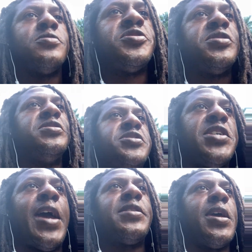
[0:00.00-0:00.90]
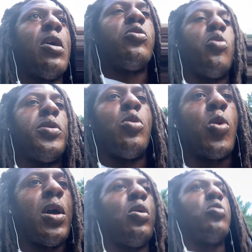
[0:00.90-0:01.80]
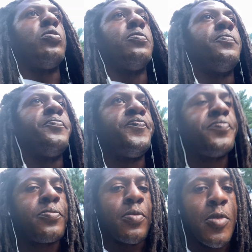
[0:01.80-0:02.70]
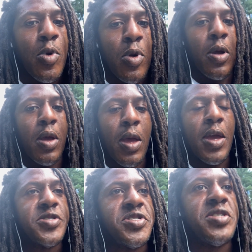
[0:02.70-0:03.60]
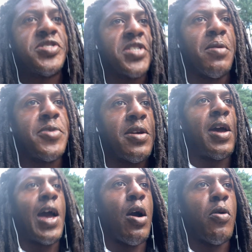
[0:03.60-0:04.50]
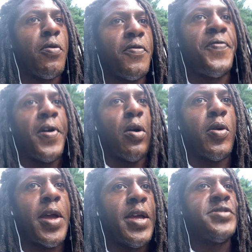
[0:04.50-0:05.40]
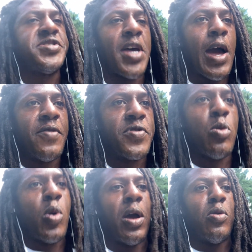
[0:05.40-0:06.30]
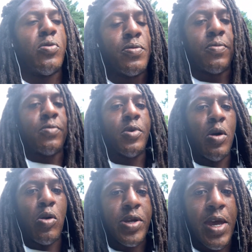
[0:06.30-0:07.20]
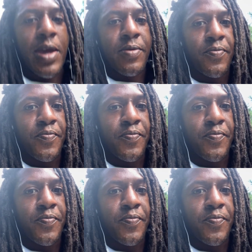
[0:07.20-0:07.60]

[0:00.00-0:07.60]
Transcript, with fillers: she sat down on a well and she somehow fell inside of the well, okay?